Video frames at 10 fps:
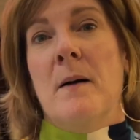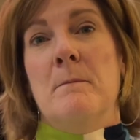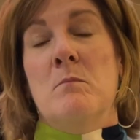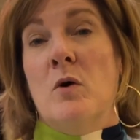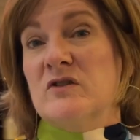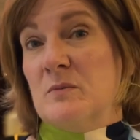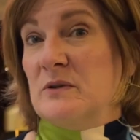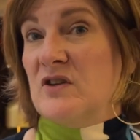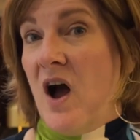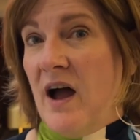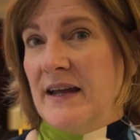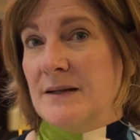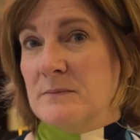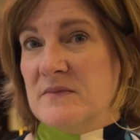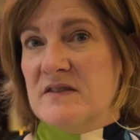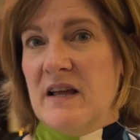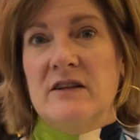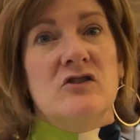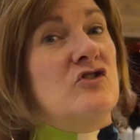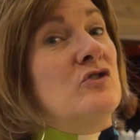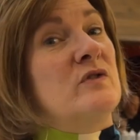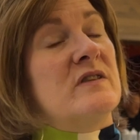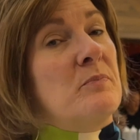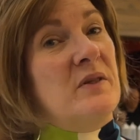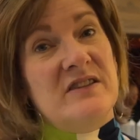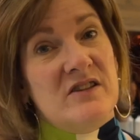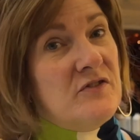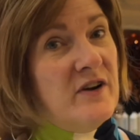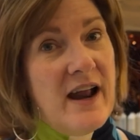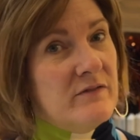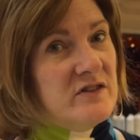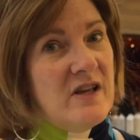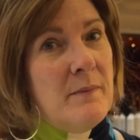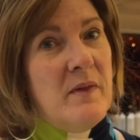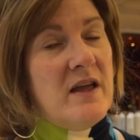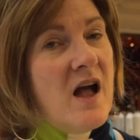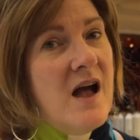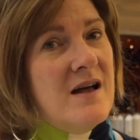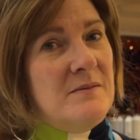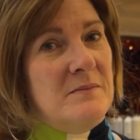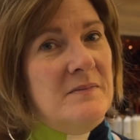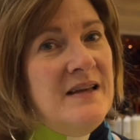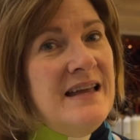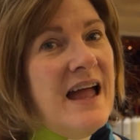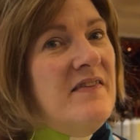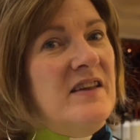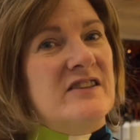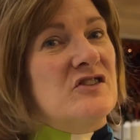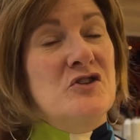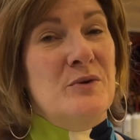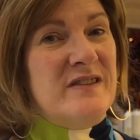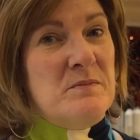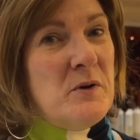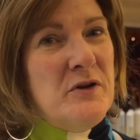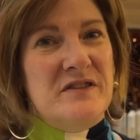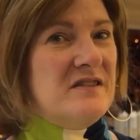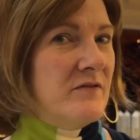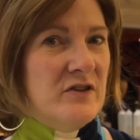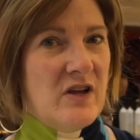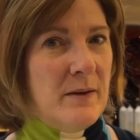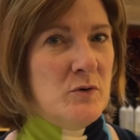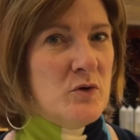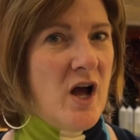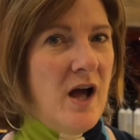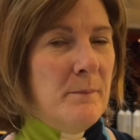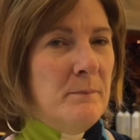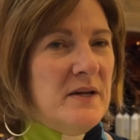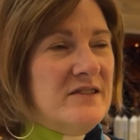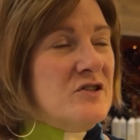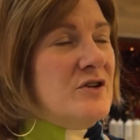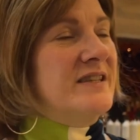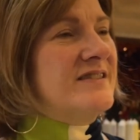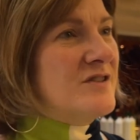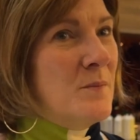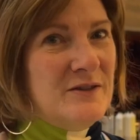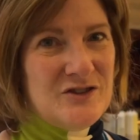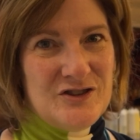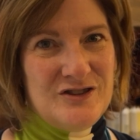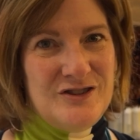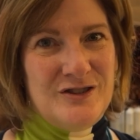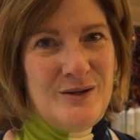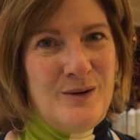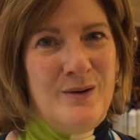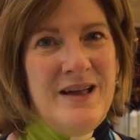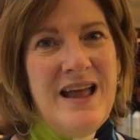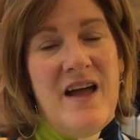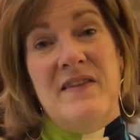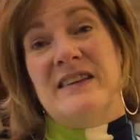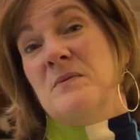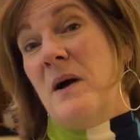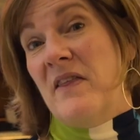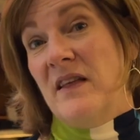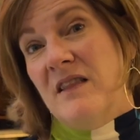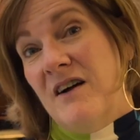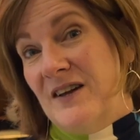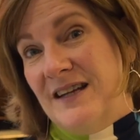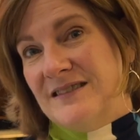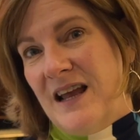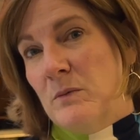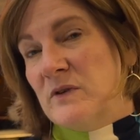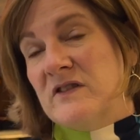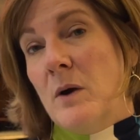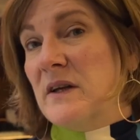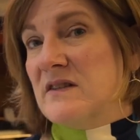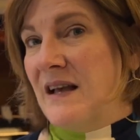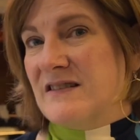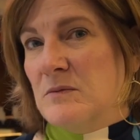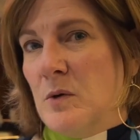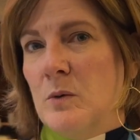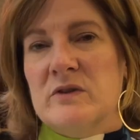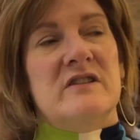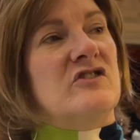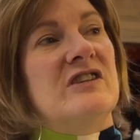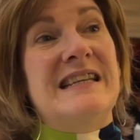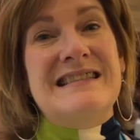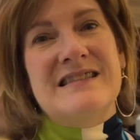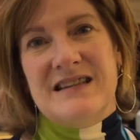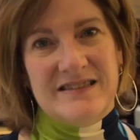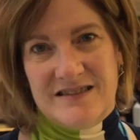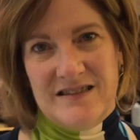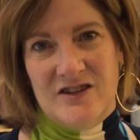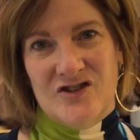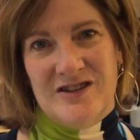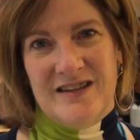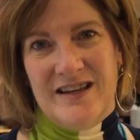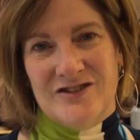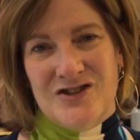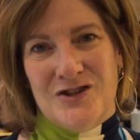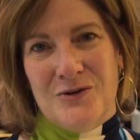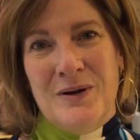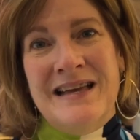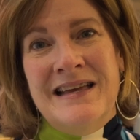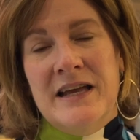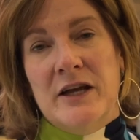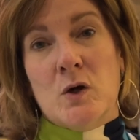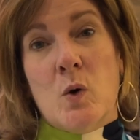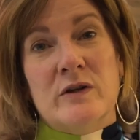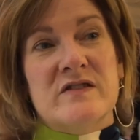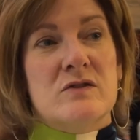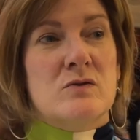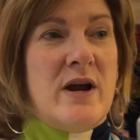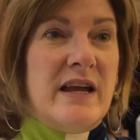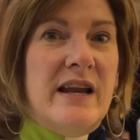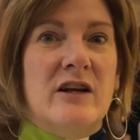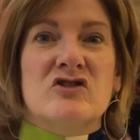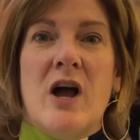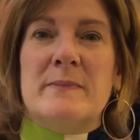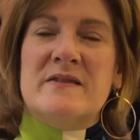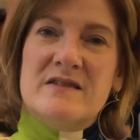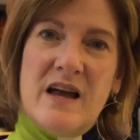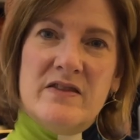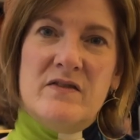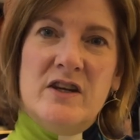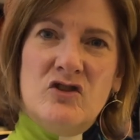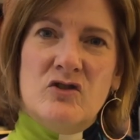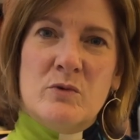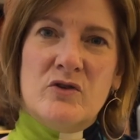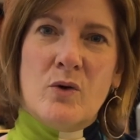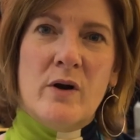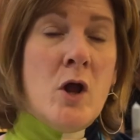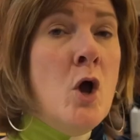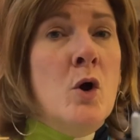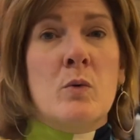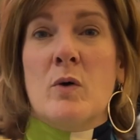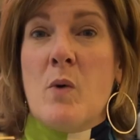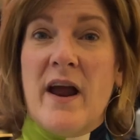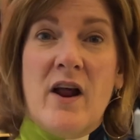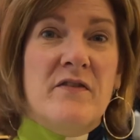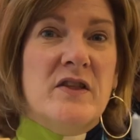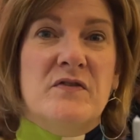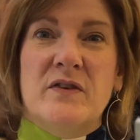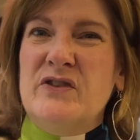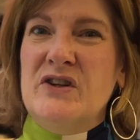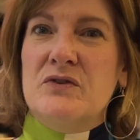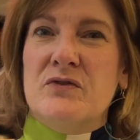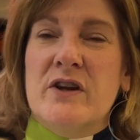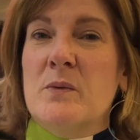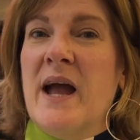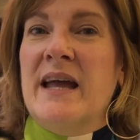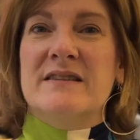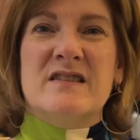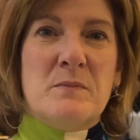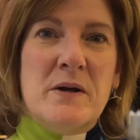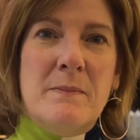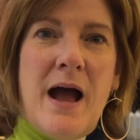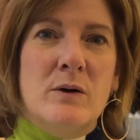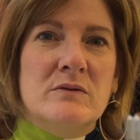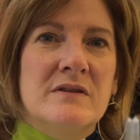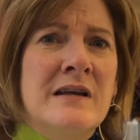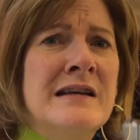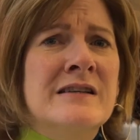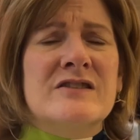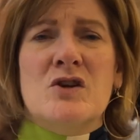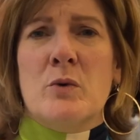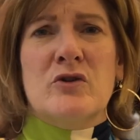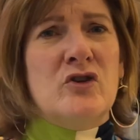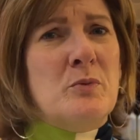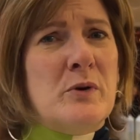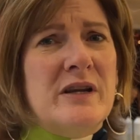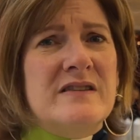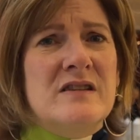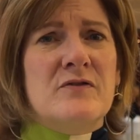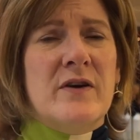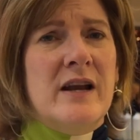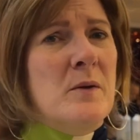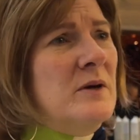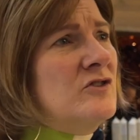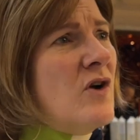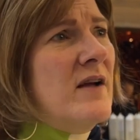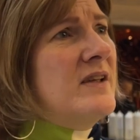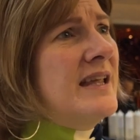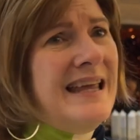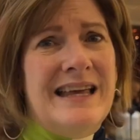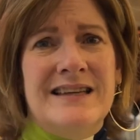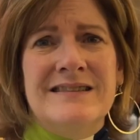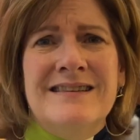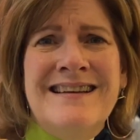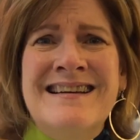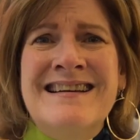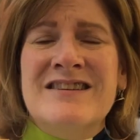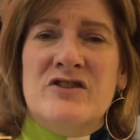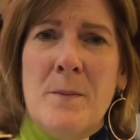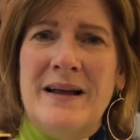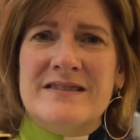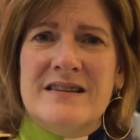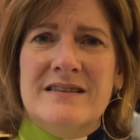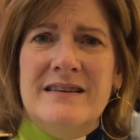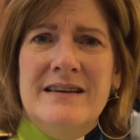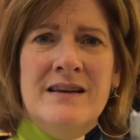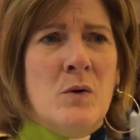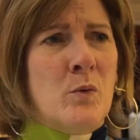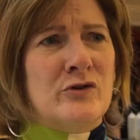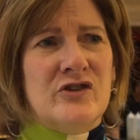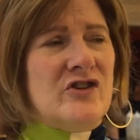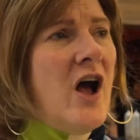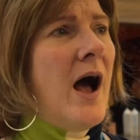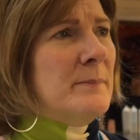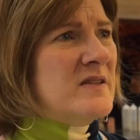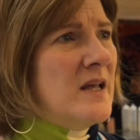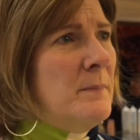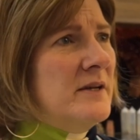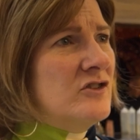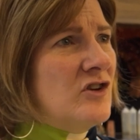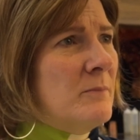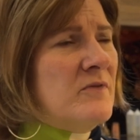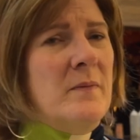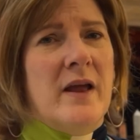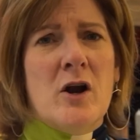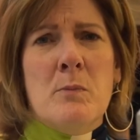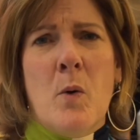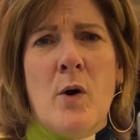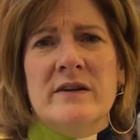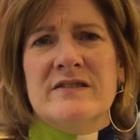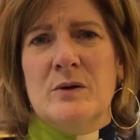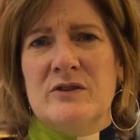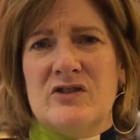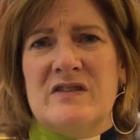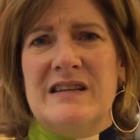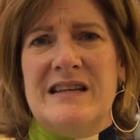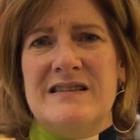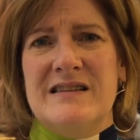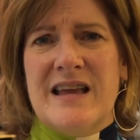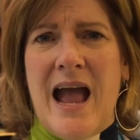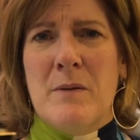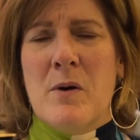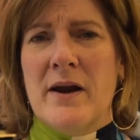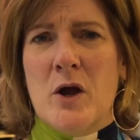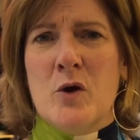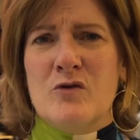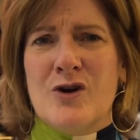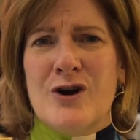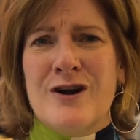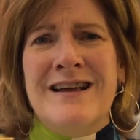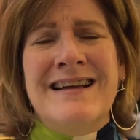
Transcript: multiple times and do something different every time they come. And then it's a new experience every time you come because there is so much to do, and that's why they love it. And we're so accessible. We're such an easy destination to get to. And of course, Grand Canal Shops inside the Venetian Resort, we're right off the 15 freeway in Spring Mountain, so we're super easy for anyone driving in. Domestically, we're just a hop, skip, and a jump from the airport, so it's just an easy cab ride over.